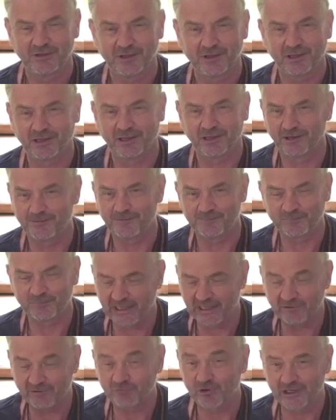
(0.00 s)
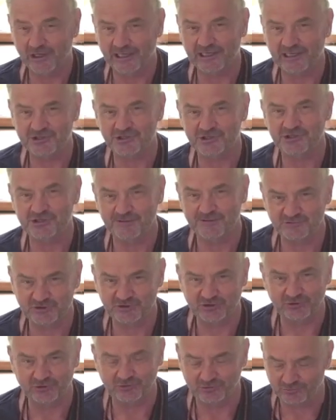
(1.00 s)
um, in relationship
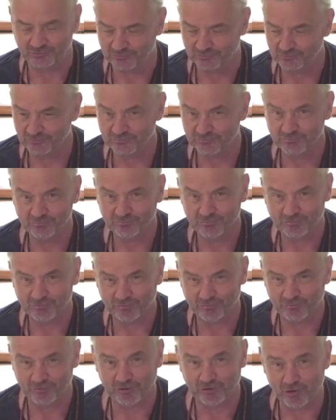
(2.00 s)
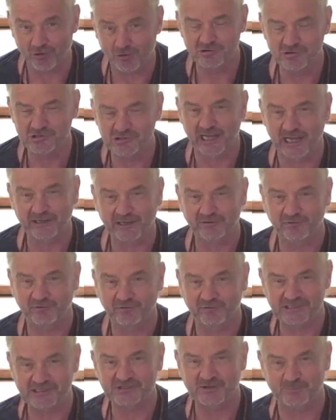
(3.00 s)
to the contact
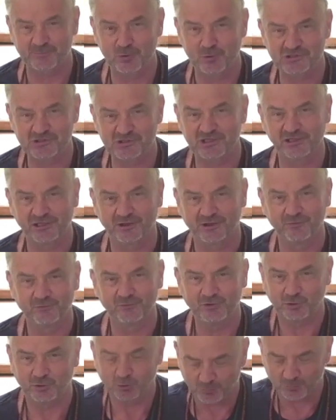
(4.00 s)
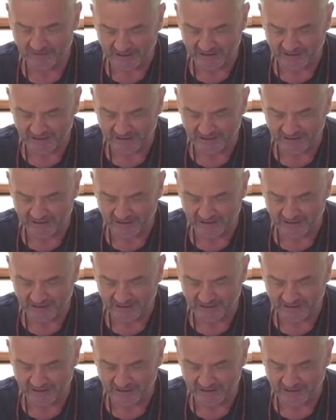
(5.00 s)
that is supporting you. You'll be